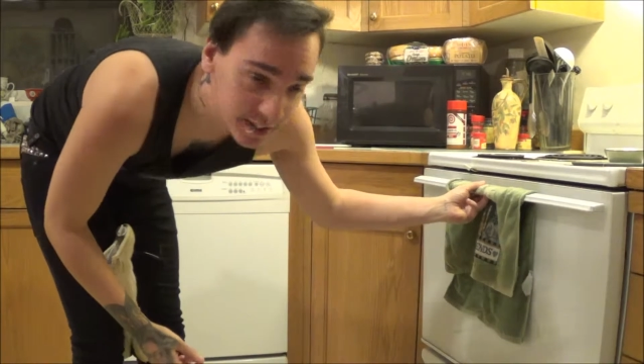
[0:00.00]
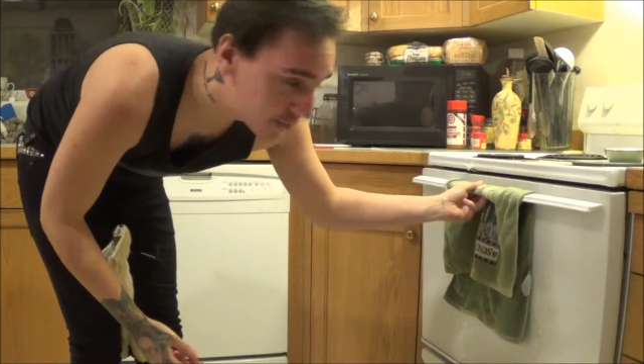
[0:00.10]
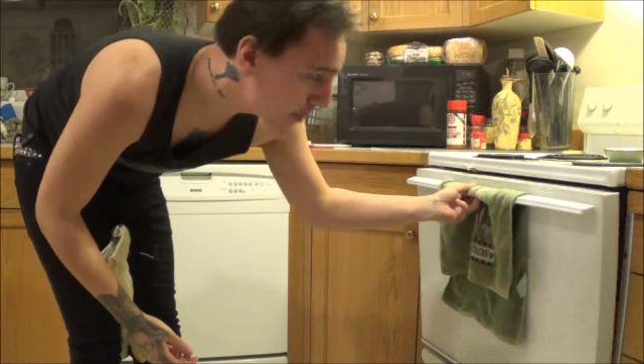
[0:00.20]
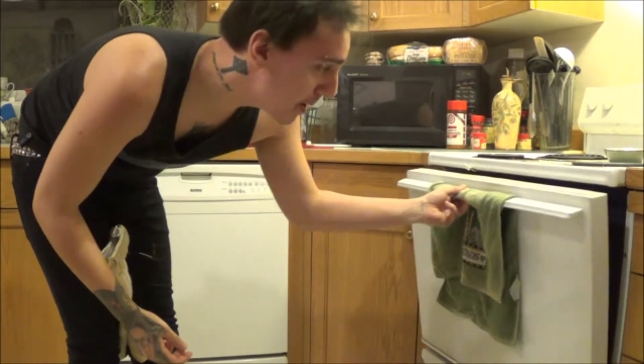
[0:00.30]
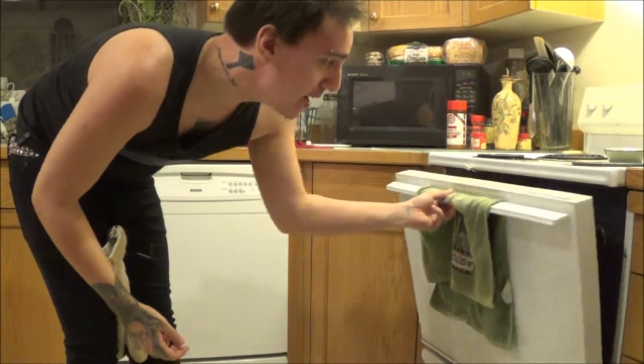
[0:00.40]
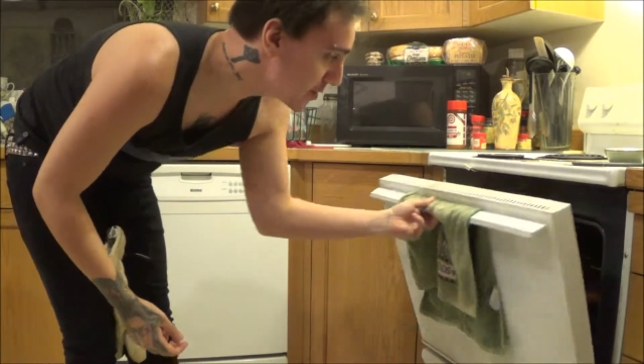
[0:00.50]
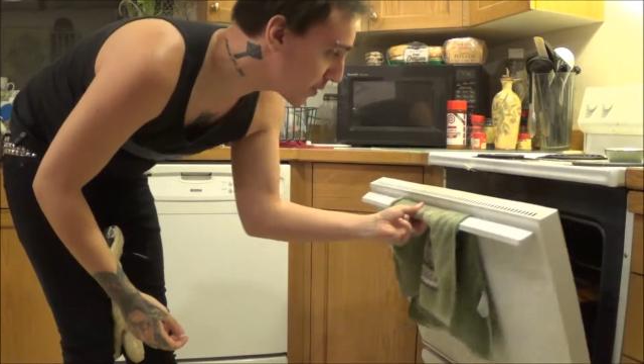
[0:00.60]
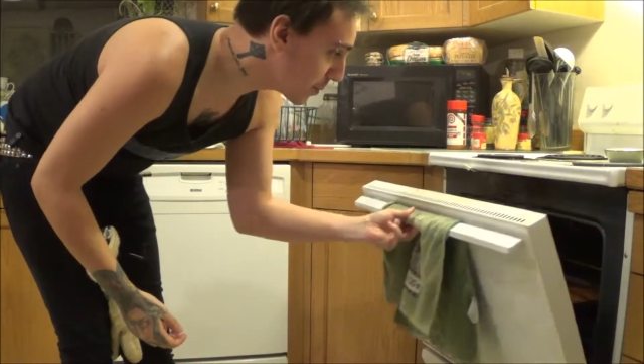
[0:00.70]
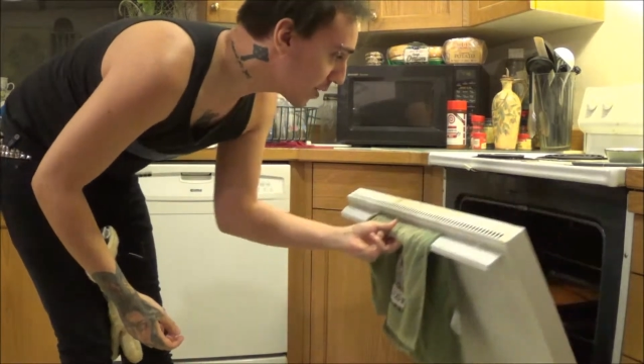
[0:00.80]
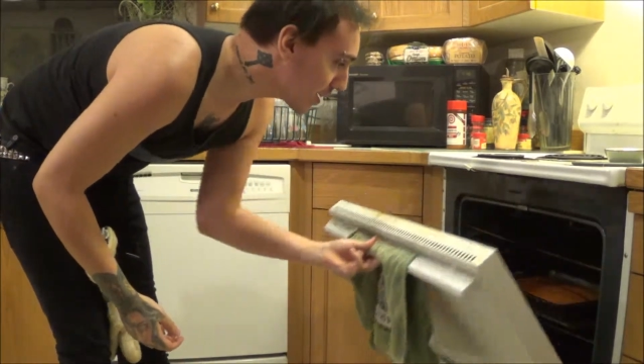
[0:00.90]
if our
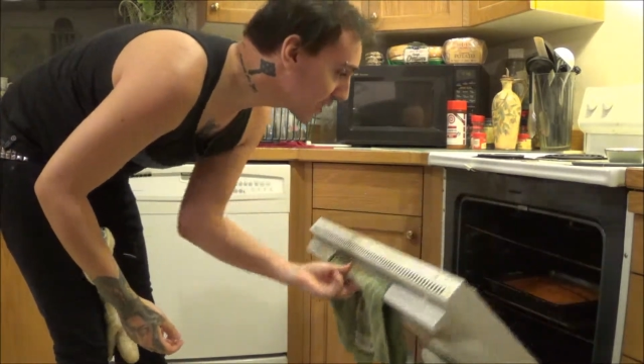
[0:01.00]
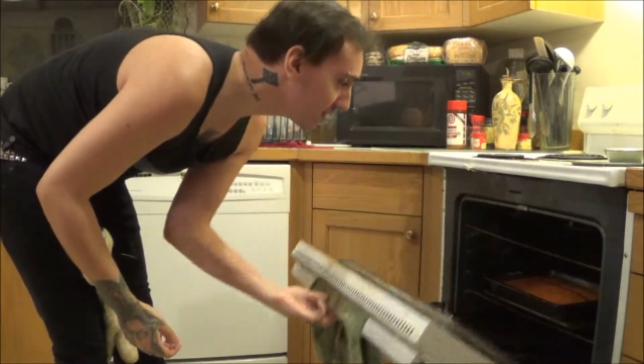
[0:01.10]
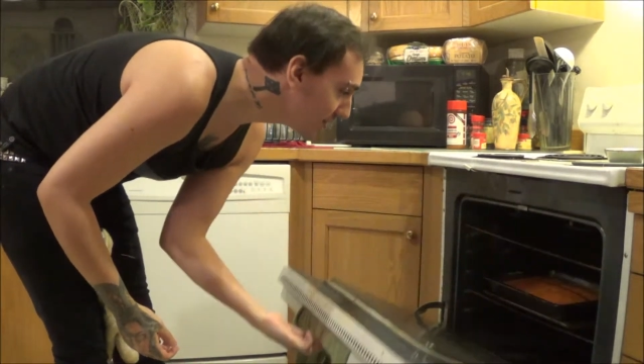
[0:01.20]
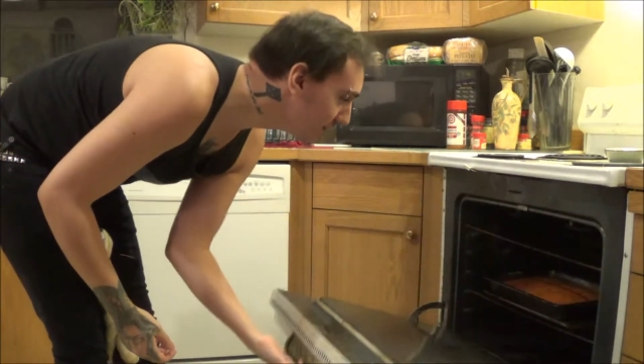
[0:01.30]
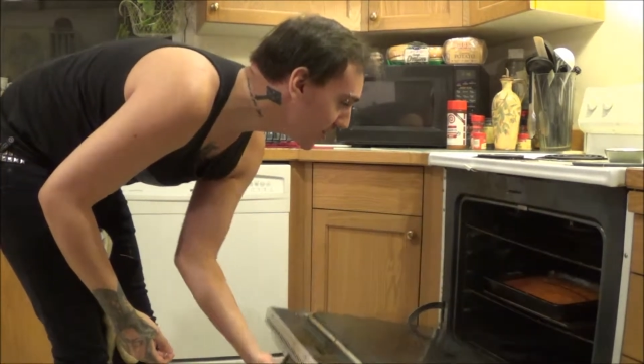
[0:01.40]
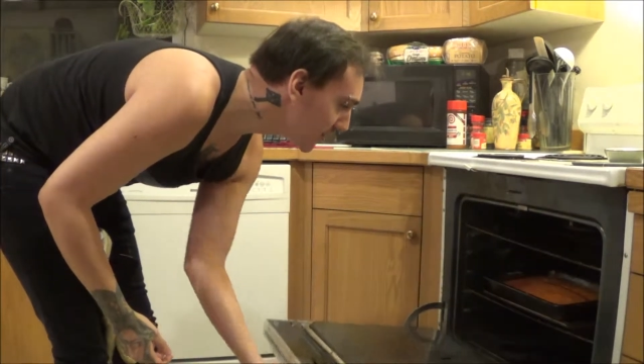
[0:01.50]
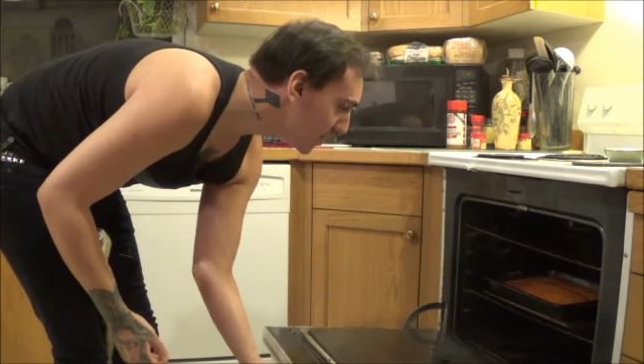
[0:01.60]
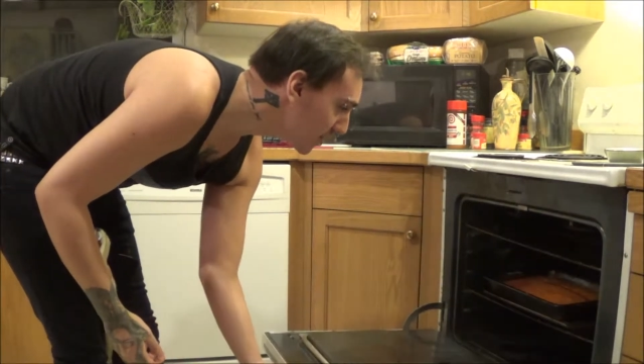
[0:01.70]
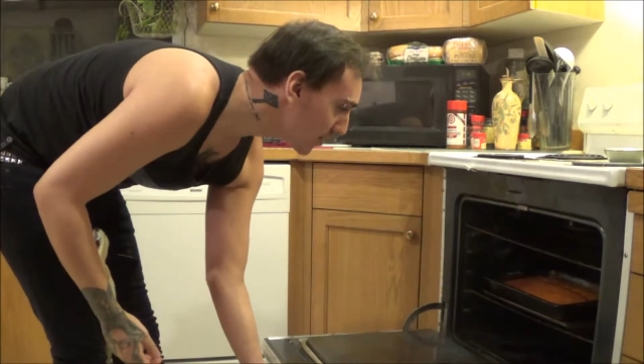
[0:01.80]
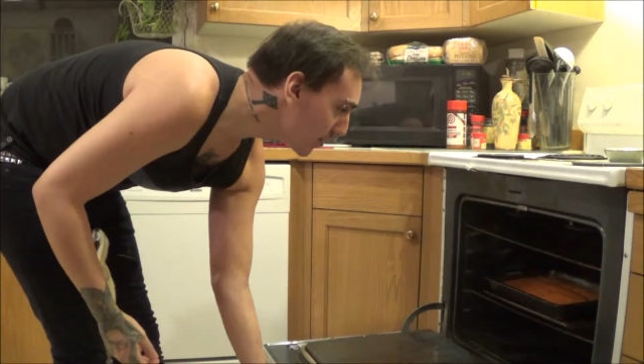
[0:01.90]
magic worked.
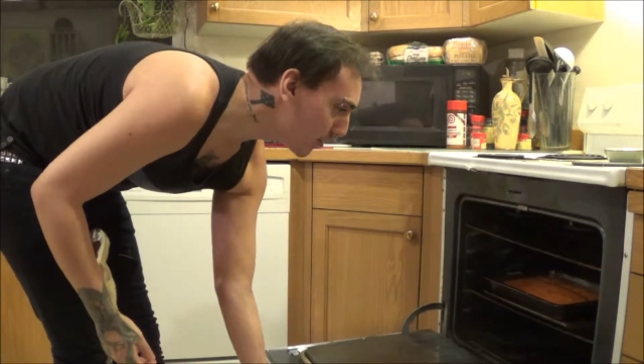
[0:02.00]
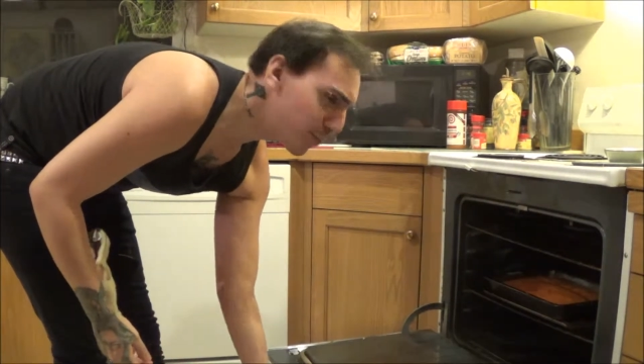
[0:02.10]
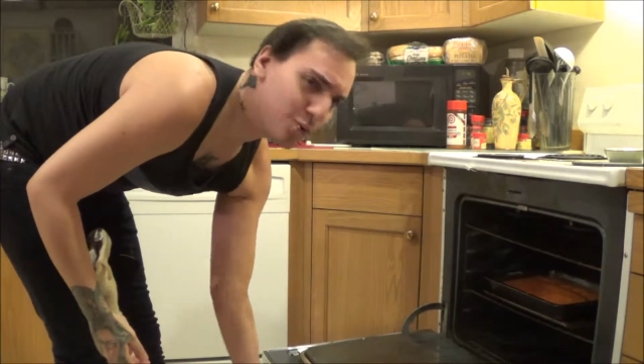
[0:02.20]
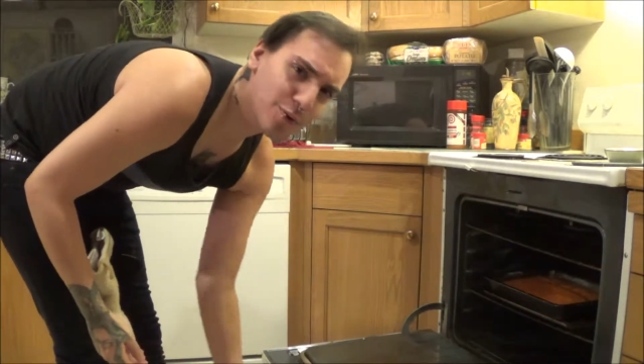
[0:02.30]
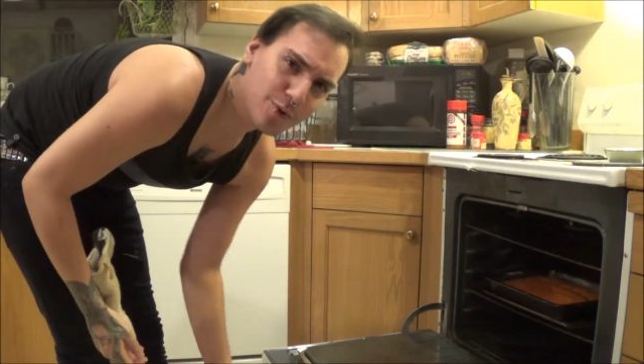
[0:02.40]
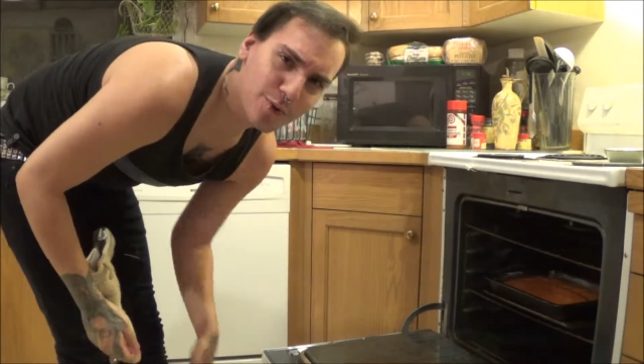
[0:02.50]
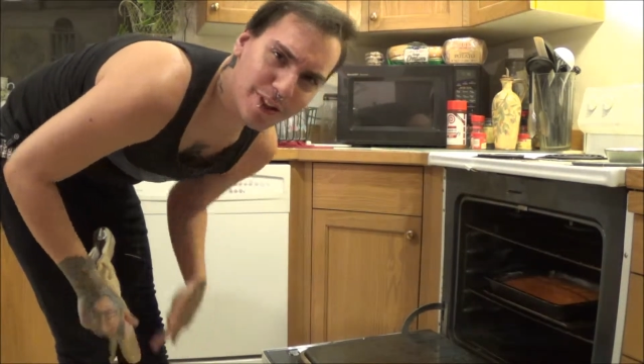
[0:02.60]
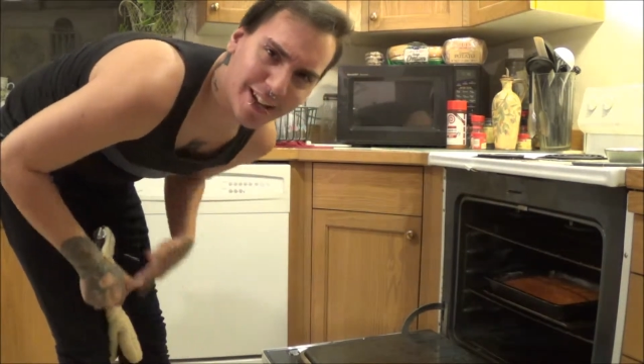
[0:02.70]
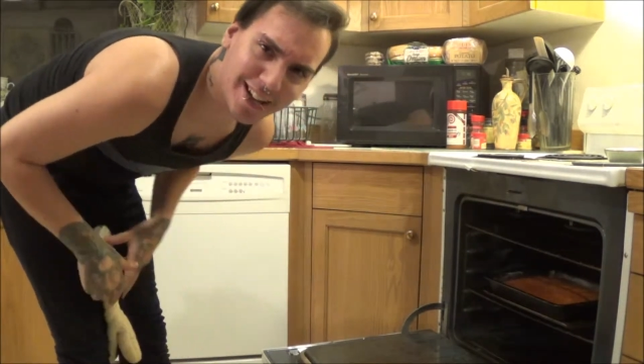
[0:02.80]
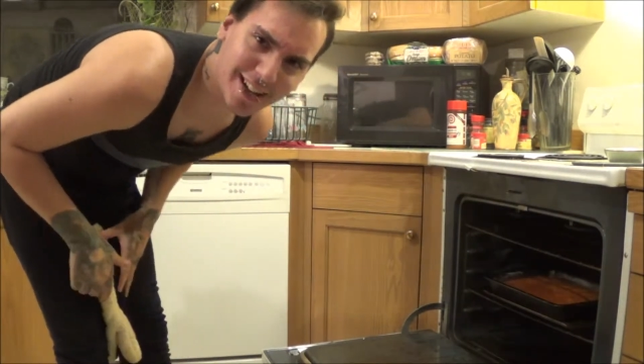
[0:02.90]
Ooh,
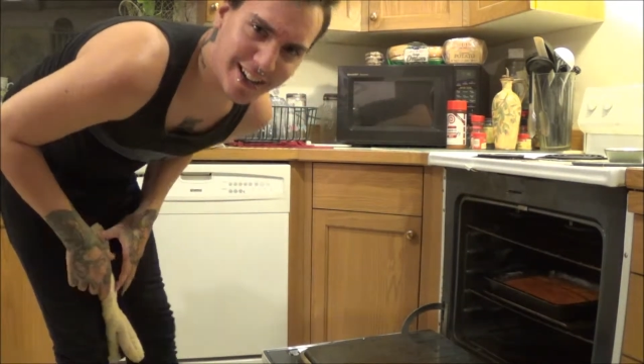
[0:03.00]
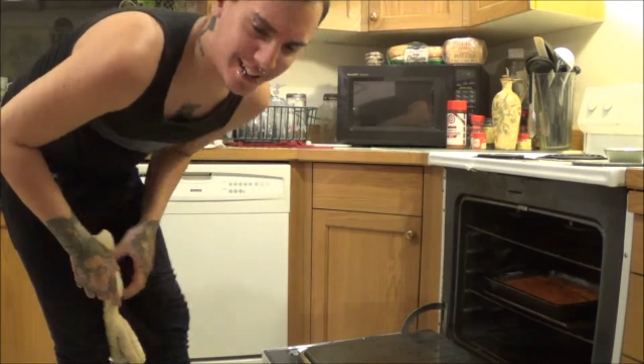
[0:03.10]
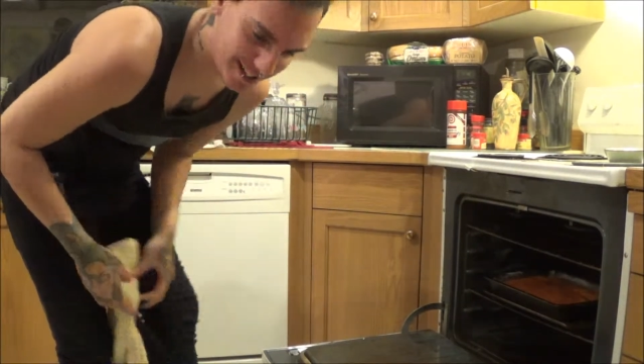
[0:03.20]
yeah.